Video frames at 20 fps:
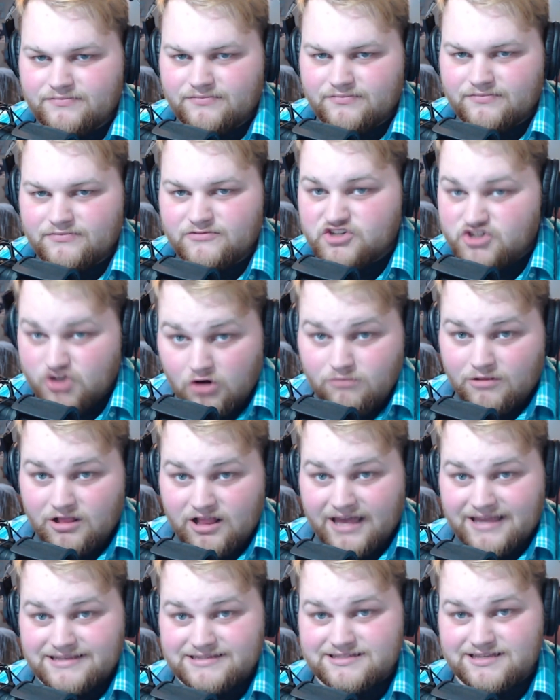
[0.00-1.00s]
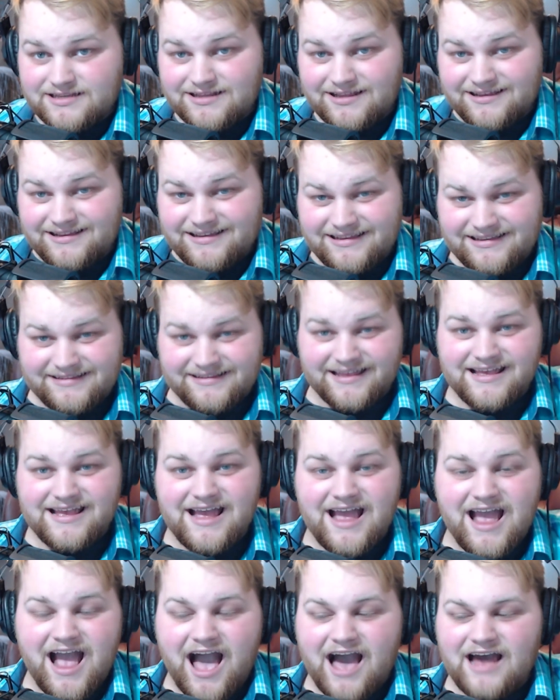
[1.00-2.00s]
She normalized it.
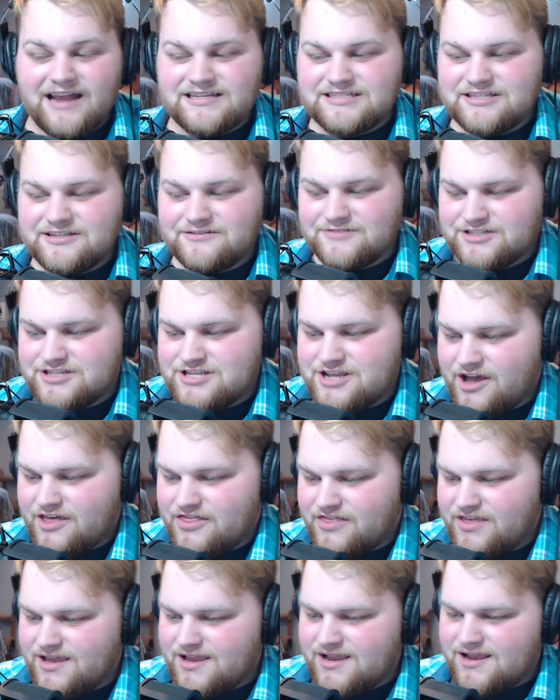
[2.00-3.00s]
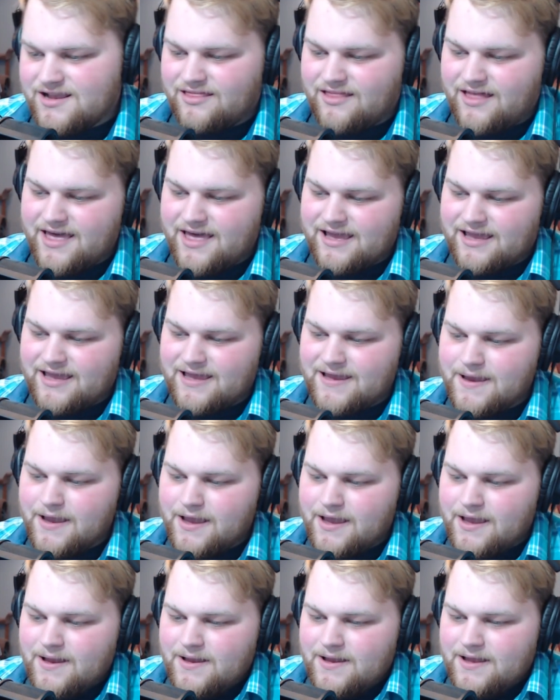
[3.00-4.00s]
Honestly, there was nothing like
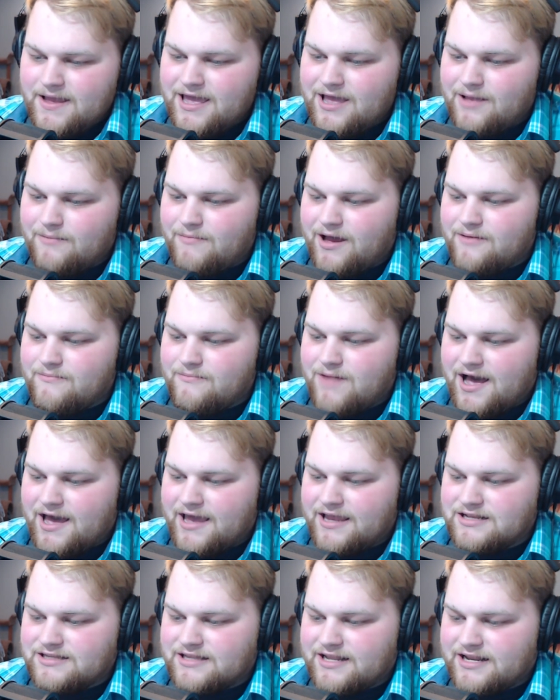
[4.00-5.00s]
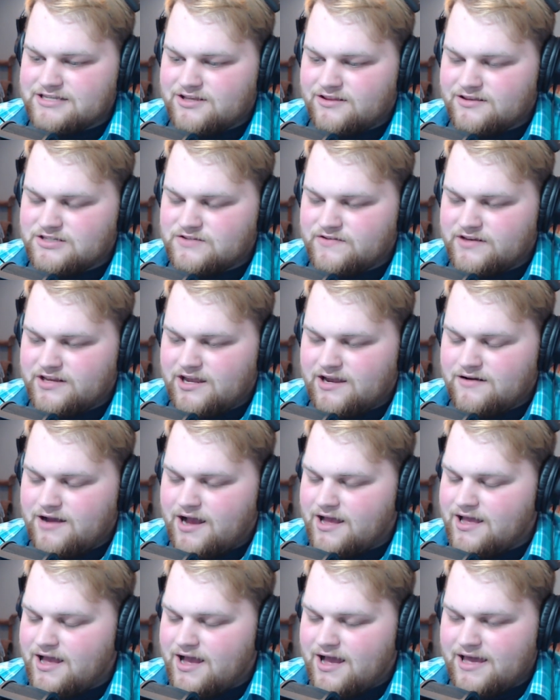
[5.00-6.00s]
in my mind that I saw this video.
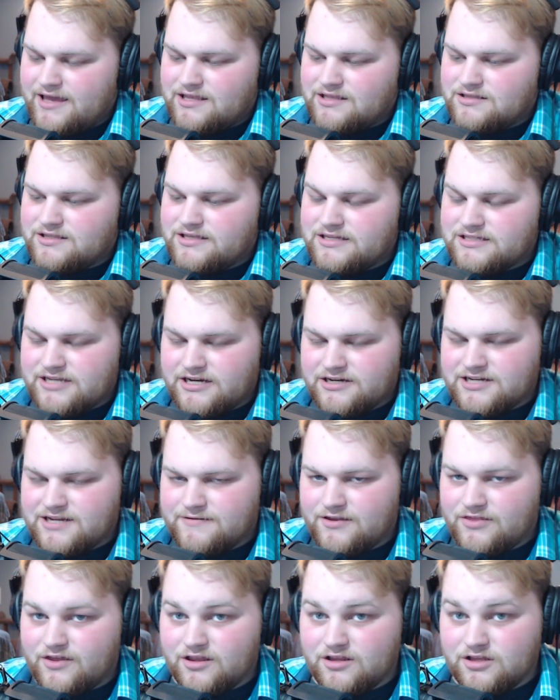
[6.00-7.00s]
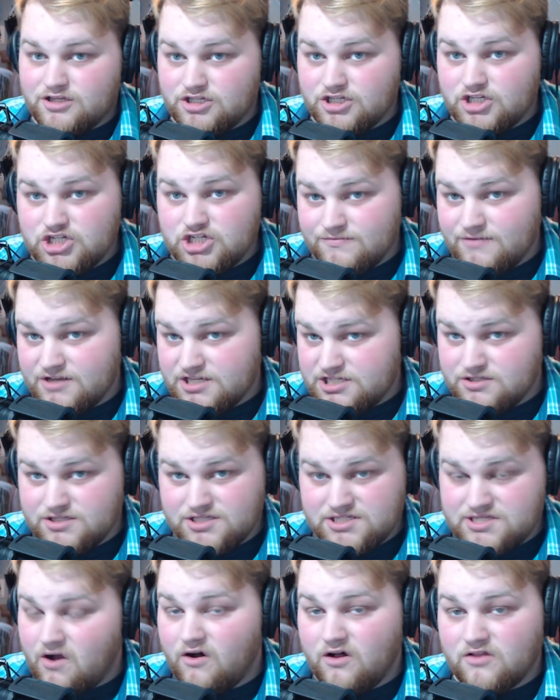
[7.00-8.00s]
I the entire time I thought, she must do
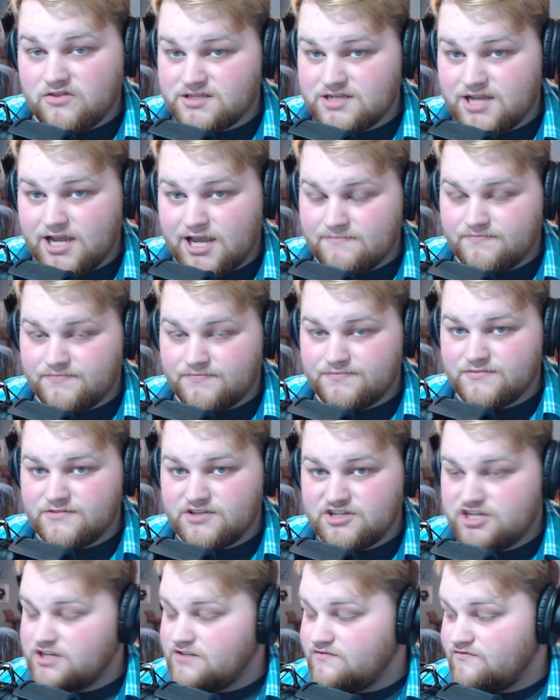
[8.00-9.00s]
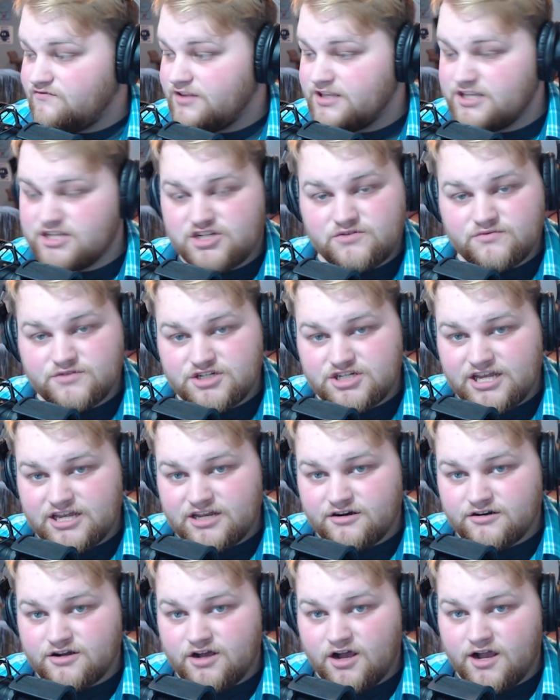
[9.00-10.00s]
this all the time. She didn't flinch when she hit
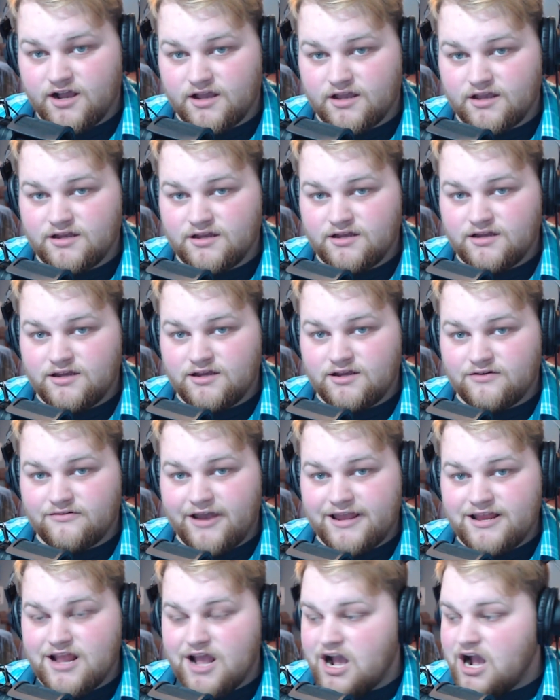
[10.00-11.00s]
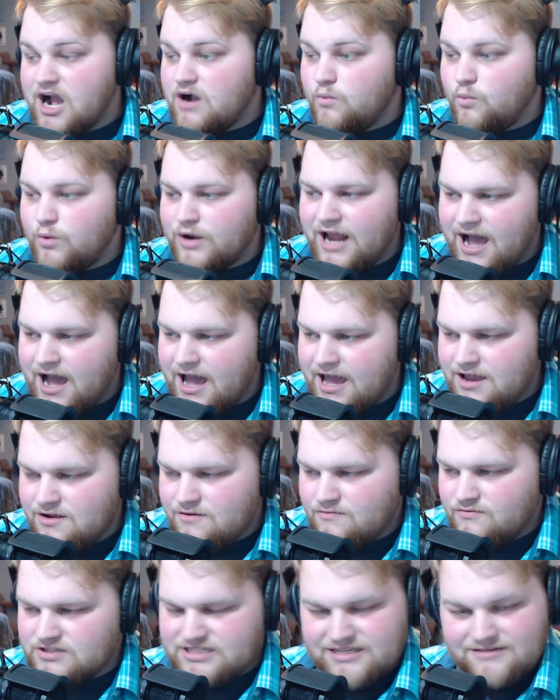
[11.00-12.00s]
her dog, right? When I
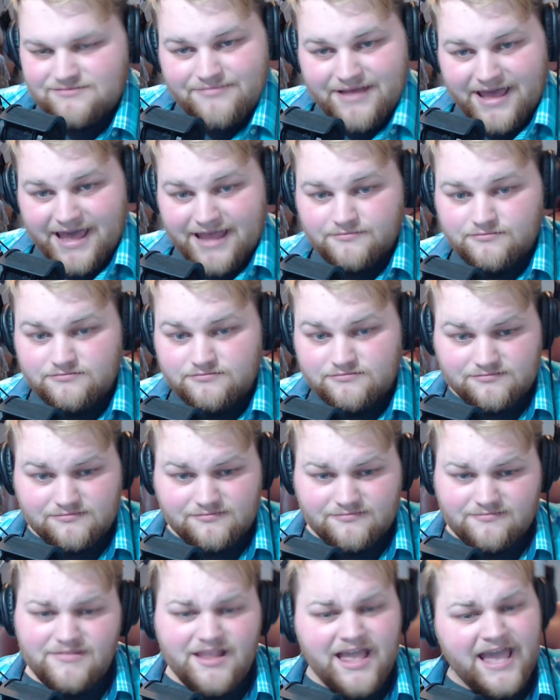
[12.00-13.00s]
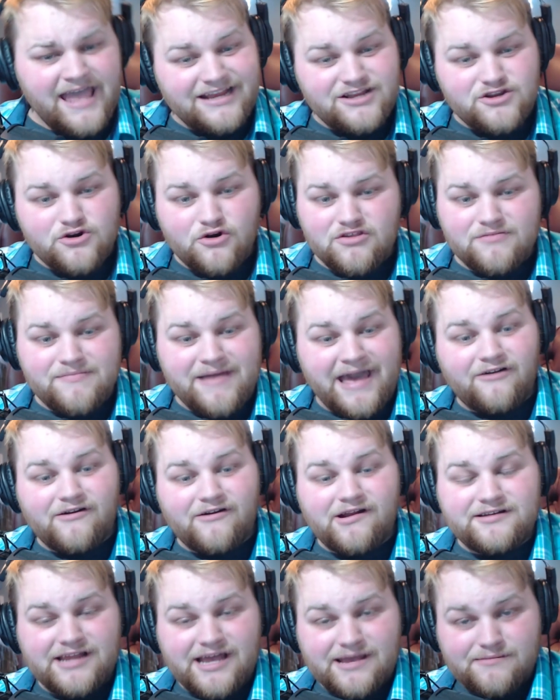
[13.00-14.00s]
was in bed, and ignore the
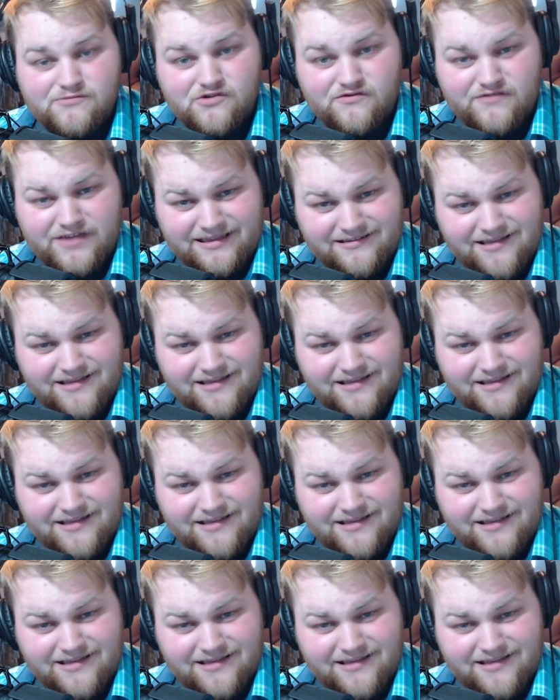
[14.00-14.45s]
background, I'm moving.